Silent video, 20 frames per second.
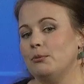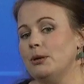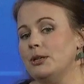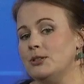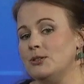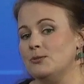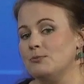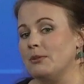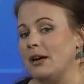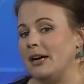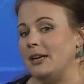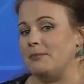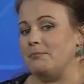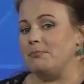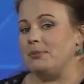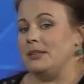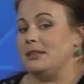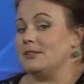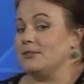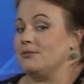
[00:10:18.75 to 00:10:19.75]
which might
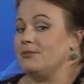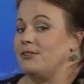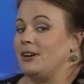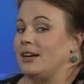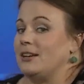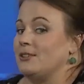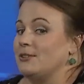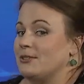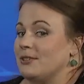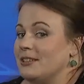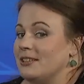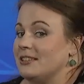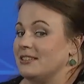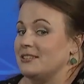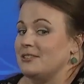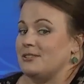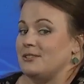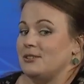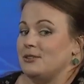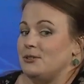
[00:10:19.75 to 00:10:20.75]
be a federal
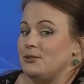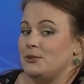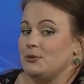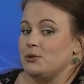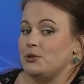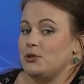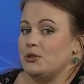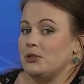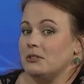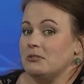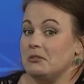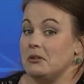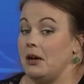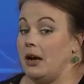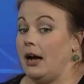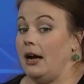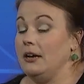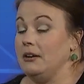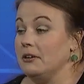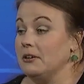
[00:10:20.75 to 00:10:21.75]
institution,
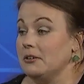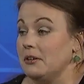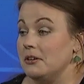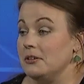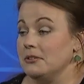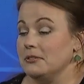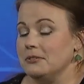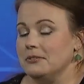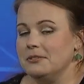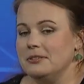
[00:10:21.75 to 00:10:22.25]
I don't know.